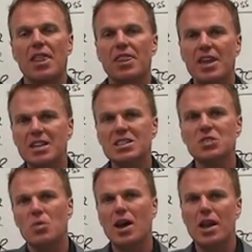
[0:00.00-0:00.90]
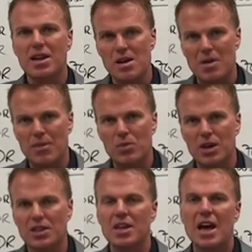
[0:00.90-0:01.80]
this is what I come up
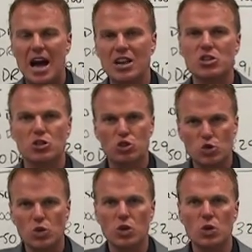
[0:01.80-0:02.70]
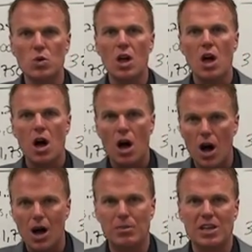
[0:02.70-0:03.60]
with as your true
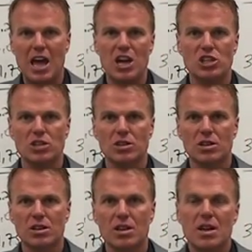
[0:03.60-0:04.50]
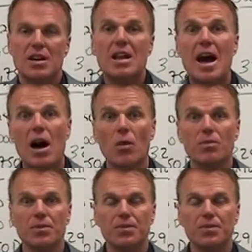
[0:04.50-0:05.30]
obligation. Now,